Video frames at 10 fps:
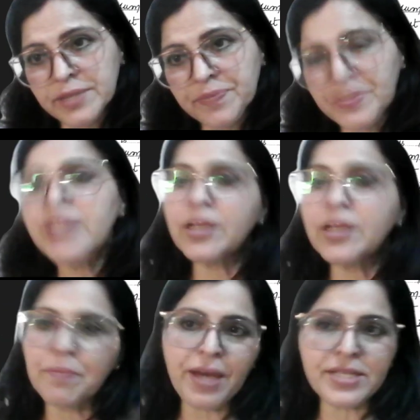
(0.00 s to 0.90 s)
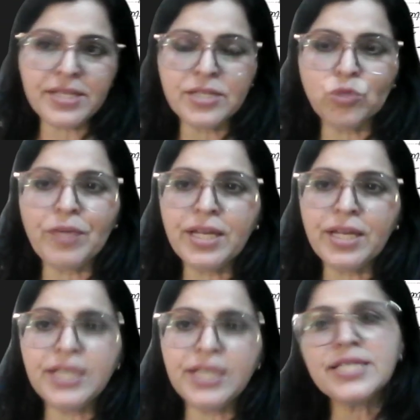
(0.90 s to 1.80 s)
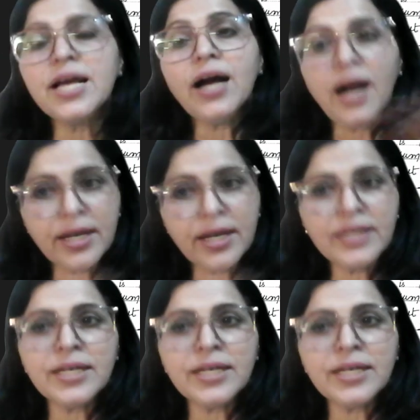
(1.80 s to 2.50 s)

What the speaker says: In comparison to manganese, iron